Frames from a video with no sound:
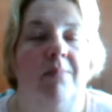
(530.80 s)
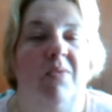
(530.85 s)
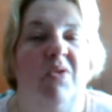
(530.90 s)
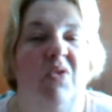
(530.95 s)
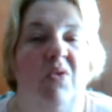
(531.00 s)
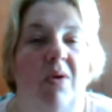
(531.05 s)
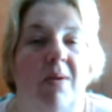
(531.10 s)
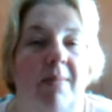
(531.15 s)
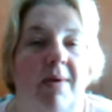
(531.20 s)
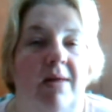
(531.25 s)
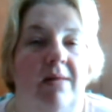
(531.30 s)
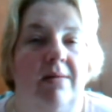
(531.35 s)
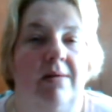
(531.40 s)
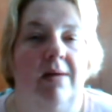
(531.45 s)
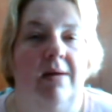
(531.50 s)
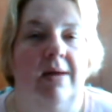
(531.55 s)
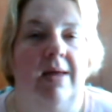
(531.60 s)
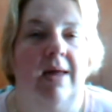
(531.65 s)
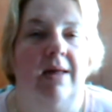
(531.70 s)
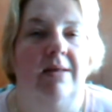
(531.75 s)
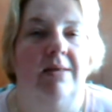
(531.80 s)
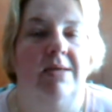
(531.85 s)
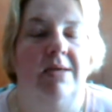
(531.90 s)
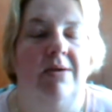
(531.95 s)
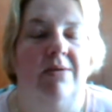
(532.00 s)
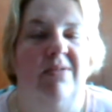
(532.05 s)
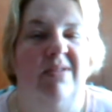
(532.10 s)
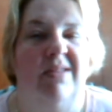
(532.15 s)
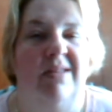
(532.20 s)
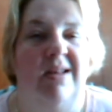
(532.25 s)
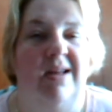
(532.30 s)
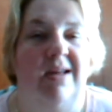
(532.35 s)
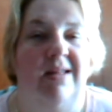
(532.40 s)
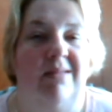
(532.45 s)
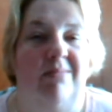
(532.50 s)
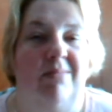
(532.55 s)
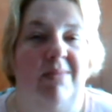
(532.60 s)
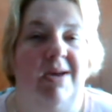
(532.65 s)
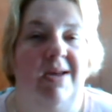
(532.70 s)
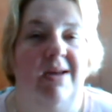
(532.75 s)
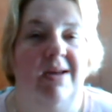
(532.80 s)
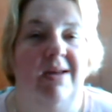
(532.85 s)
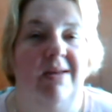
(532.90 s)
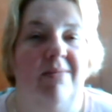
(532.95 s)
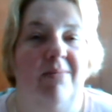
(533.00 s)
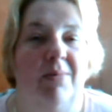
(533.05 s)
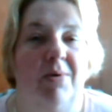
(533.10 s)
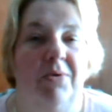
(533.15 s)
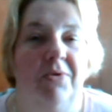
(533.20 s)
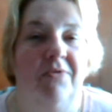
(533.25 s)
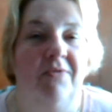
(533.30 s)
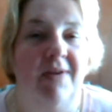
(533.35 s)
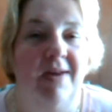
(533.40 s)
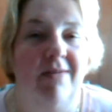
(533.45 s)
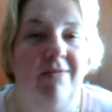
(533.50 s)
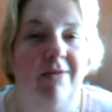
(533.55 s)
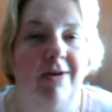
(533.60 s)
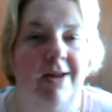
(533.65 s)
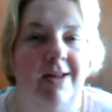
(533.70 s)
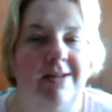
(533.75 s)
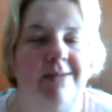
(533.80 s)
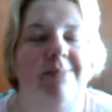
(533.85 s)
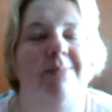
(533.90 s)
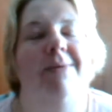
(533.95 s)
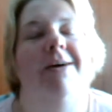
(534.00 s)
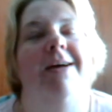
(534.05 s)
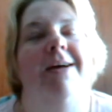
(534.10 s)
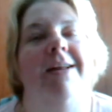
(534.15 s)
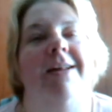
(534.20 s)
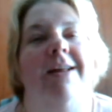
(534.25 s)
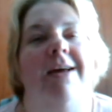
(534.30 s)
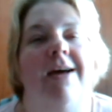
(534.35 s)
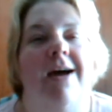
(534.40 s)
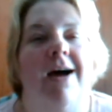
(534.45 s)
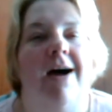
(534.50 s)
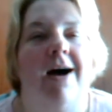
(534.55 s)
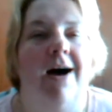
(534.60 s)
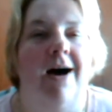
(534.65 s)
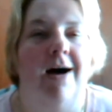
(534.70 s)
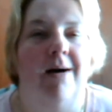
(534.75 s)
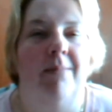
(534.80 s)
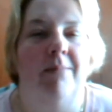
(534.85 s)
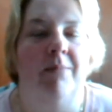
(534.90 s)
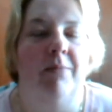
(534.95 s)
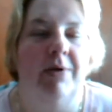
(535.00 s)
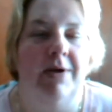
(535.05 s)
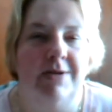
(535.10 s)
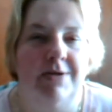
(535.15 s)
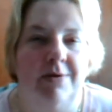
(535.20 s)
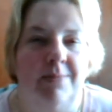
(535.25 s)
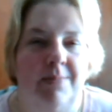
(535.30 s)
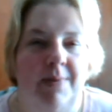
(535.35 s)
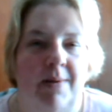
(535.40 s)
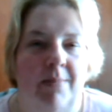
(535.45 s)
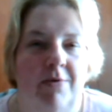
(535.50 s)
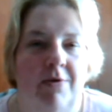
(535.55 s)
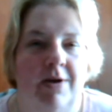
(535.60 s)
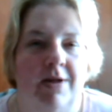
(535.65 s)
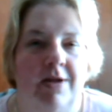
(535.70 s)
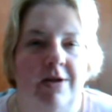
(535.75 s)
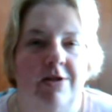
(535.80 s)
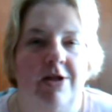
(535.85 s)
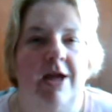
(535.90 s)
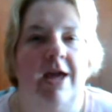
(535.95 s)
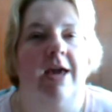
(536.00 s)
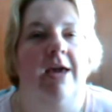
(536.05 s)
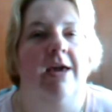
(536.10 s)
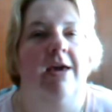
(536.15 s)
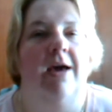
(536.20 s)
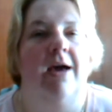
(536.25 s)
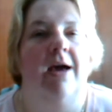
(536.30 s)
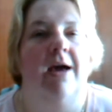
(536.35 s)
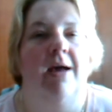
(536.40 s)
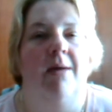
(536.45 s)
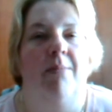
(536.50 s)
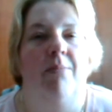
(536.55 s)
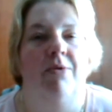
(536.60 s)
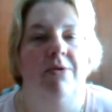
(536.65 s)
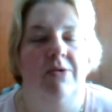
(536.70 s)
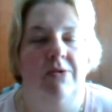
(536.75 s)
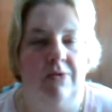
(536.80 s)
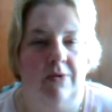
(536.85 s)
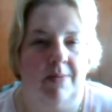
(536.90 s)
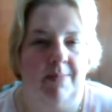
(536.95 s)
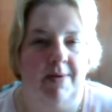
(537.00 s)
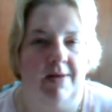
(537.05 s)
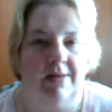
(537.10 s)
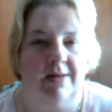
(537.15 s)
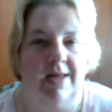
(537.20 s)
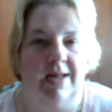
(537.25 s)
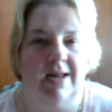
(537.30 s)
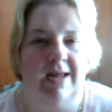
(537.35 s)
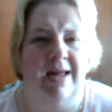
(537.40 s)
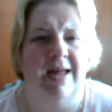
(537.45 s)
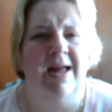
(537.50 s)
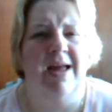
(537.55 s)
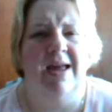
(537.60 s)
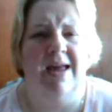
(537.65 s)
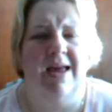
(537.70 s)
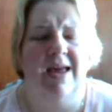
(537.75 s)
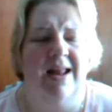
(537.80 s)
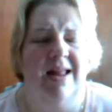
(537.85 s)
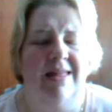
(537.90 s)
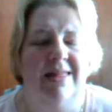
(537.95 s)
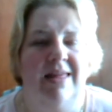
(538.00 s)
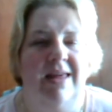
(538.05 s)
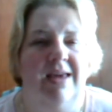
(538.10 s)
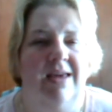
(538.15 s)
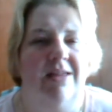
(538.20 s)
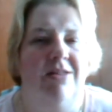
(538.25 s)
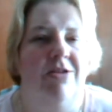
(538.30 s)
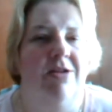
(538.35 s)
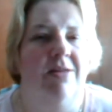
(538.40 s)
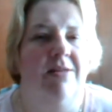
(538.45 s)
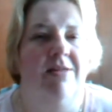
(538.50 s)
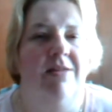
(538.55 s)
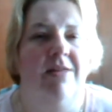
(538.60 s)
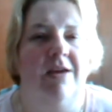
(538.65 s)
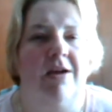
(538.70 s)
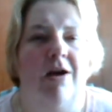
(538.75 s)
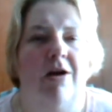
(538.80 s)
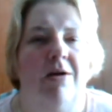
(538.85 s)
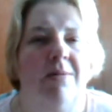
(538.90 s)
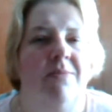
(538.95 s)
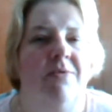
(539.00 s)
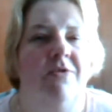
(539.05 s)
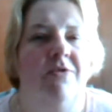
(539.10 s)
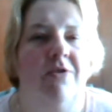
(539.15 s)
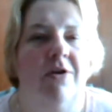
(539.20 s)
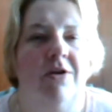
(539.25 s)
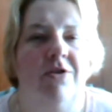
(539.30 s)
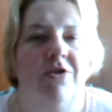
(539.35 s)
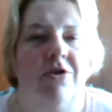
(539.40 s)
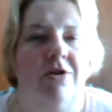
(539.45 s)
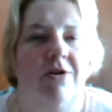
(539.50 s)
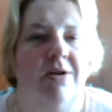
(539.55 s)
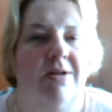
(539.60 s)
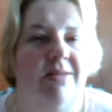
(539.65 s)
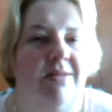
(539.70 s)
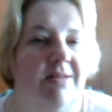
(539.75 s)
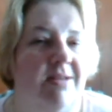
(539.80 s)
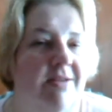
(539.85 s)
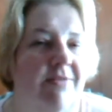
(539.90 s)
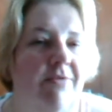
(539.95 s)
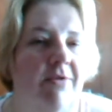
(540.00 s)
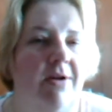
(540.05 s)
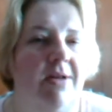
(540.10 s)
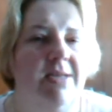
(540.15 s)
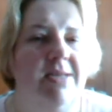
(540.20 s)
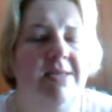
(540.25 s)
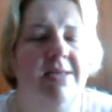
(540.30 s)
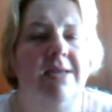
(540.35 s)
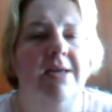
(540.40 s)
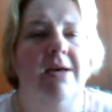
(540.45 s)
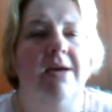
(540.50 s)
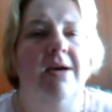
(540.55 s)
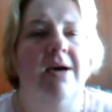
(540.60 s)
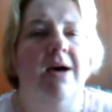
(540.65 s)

soy milk again too. It's not my most favorite, but when I do my morning shake, I put soy milk in it. And I think just the carb structure is different,